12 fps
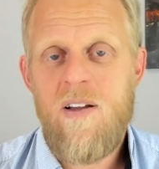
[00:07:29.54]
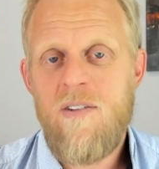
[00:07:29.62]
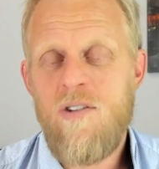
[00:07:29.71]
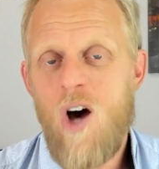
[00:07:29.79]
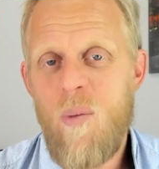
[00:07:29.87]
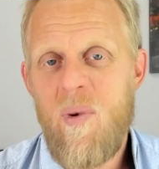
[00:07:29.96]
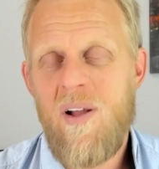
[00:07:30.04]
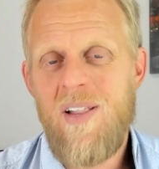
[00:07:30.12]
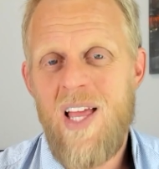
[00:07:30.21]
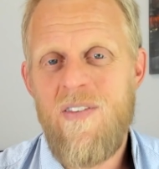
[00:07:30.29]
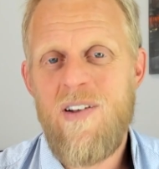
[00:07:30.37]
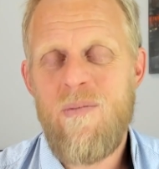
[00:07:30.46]
Top
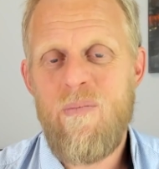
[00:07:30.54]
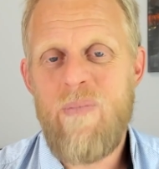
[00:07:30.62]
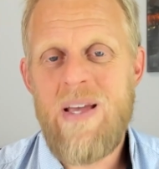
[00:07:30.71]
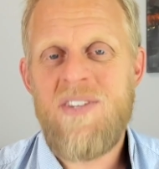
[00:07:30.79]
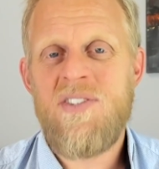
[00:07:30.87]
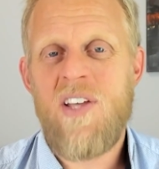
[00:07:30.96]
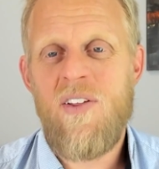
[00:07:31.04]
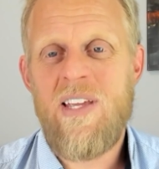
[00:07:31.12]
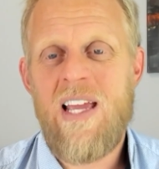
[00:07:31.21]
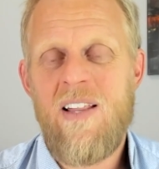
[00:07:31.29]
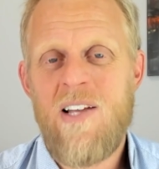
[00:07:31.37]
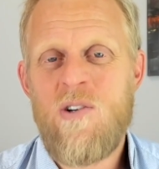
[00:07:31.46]
11 best
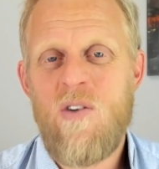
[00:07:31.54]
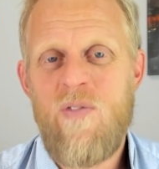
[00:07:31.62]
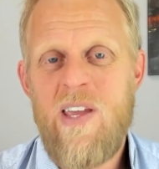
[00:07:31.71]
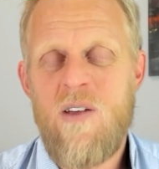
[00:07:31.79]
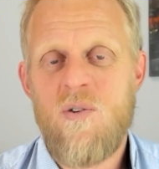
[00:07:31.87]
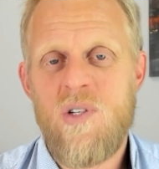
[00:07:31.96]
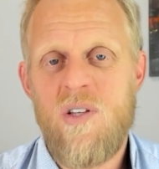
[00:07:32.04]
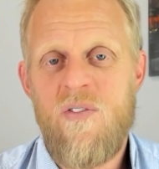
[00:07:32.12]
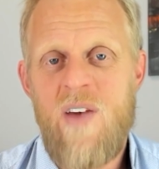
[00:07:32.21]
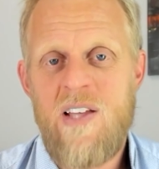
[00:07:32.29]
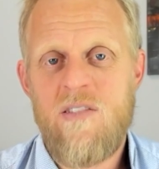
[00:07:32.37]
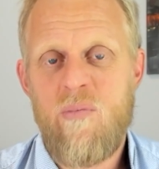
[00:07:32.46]
selling electric vehicles on the
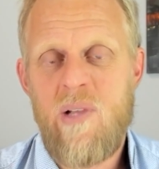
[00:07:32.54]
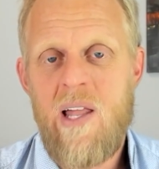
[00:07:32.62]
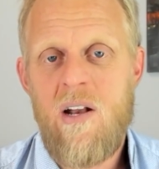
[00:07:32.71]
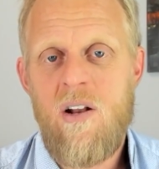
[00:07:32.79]
face of planet